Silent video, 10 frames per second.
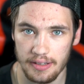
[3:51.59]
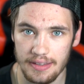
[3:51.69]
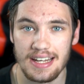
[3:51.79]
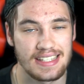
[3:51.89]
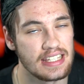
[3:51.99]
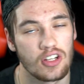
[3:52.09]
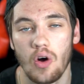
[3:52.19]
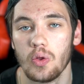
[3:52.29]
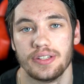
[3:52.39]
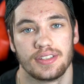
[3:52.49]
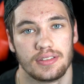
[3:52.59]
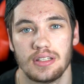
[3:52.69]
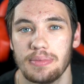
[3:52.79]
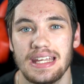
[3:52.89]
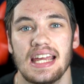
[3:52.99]
They just need the goalies to
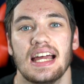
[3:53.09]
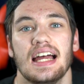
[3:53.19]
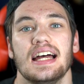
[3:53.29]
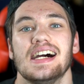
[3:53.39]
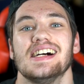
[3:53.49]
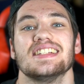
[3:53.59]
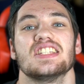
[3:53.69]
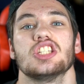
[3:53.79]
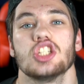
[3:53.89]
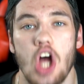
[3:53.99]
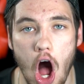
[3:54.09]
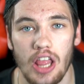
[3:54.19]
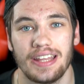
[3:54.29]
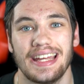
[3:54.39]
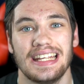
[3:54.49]
be
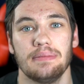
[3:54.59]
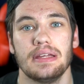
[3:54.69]
solid. They need to